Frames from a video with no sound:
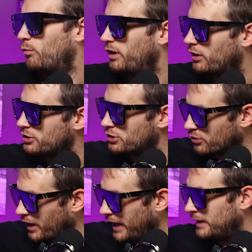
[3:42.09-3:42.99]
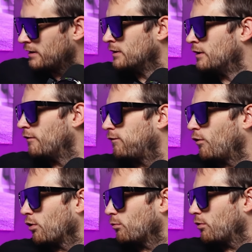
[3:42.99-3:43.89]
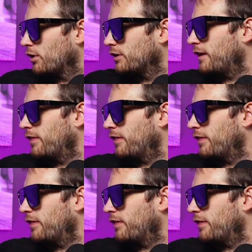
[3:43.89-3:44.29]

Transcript: We are straightforward